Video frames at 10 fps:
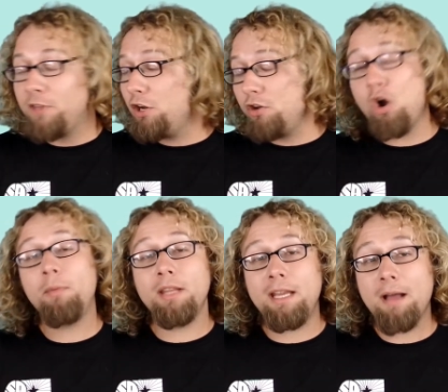you know,
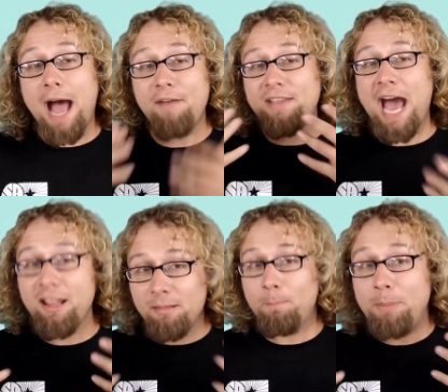normally I've
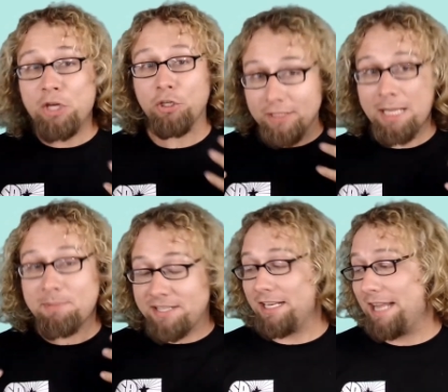got bigger
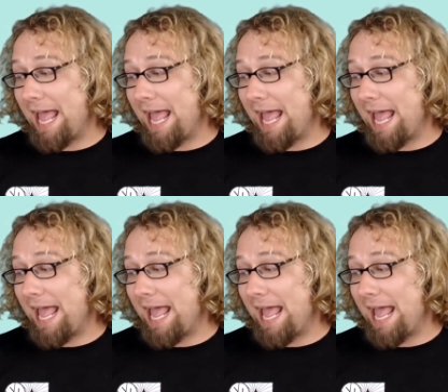lips than